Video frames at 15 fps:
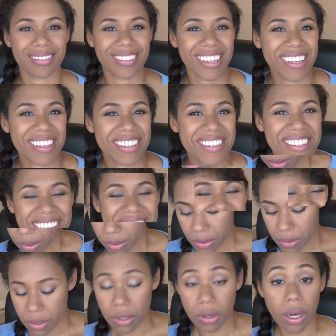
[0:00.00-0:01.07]
Yes,
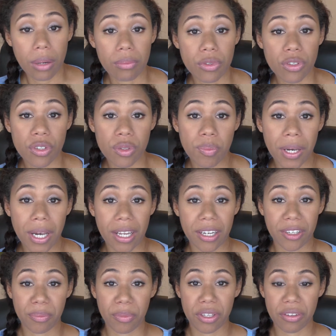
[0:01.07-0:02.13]
so just
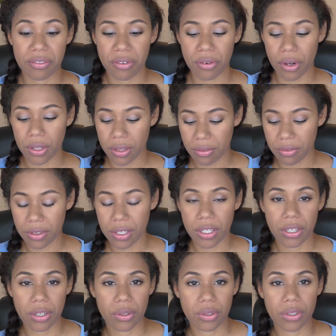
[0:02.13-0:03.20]
pardon me throughout the
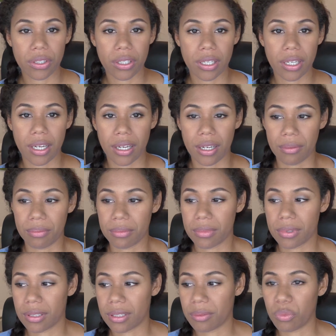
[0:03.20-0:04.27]
video. I'm
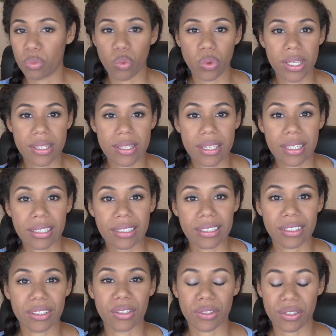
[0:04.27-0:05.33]
wheezing a
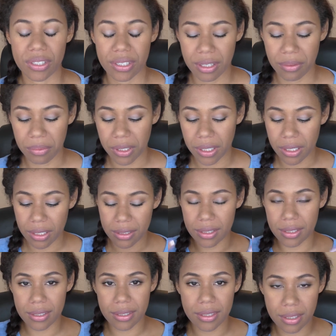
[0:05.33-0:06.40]
little or something because
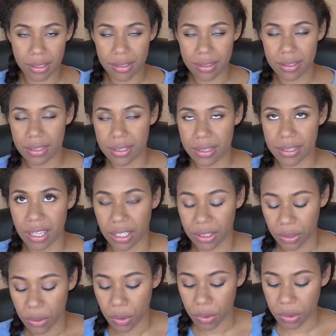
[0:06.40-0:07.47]
it's
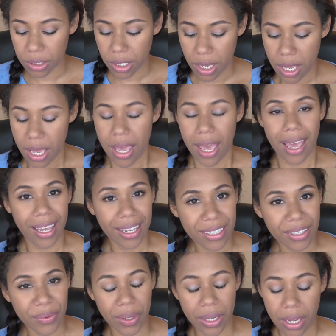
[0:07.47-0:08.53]
darn cold.
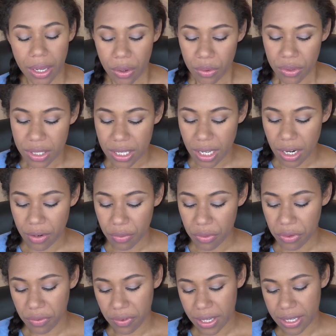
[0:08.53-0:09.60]
Anyway, we'll start off
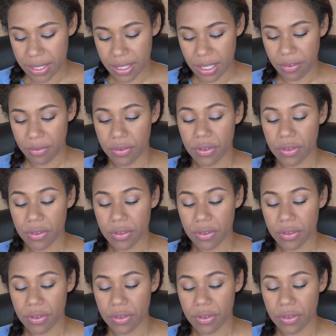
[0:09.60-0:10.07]
with the face stuff.